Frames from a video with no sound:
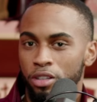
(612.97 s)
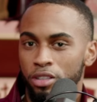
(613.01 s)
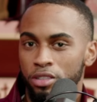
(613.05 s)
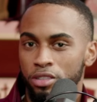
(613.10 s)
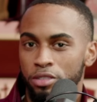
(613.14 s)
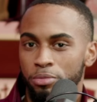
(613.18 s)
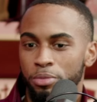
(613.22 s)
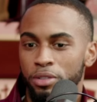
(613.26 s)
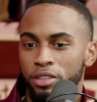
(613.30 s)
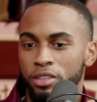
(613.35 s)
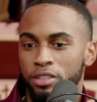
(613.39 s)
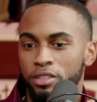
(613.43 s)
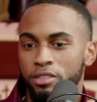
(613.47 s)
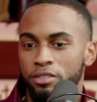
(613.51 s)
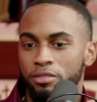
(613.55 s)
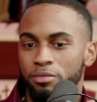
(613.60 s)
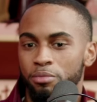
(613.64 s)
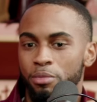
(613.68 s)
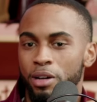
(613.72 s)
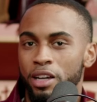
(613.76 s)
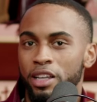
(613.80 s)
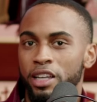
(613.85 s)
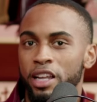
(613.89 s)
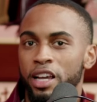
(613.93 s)
It's been
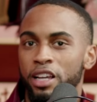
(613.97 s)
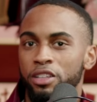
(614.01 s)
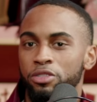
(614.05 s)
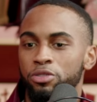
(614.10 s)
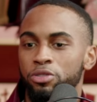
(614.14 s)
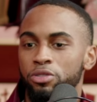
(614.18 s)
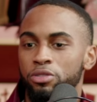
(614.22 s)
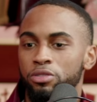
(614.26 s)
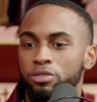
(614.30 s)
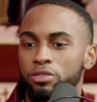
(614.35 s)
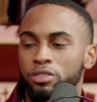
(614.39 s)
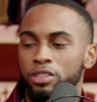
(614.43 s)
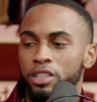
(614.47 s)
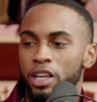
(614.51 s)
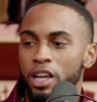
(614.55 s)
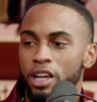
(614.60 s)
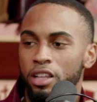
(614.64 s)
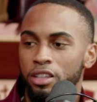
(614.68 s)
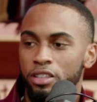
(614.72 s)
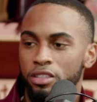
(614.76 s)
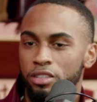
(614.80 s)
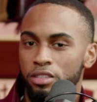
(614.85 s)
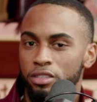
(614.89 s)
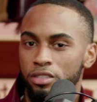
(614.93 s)
my natural
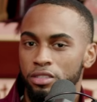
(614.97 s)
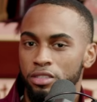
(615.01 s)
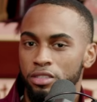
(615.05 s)
talent.